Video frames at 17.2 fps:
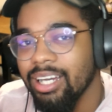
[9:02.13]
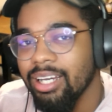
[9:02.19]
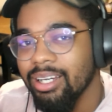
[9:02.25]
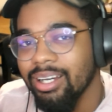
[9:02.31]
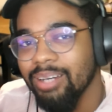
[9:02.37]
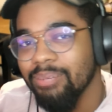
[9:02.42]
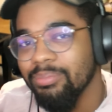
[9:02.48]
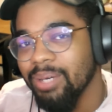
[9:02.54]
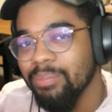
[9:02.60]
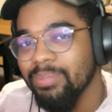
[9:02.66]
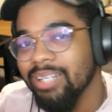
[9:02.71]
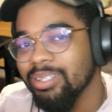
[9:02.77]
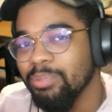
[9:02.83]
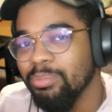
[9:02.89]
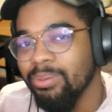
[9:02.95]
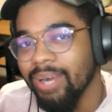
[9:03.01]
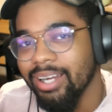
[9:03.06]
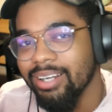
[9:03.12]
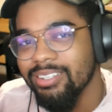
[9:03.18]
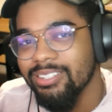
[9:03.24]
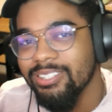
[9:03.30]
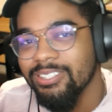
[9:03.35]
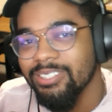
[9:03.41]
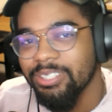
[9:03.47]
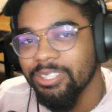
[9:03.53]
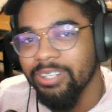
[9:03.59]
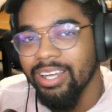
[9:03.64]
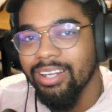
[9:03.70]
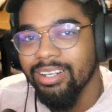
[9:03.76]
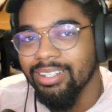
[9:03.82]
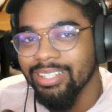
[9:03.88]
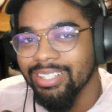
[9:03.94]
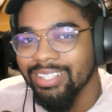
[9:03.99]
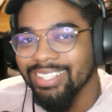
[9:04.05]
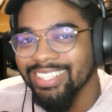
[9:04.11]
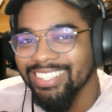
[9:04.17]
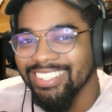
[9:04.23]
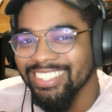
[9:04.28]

not the brightest creator.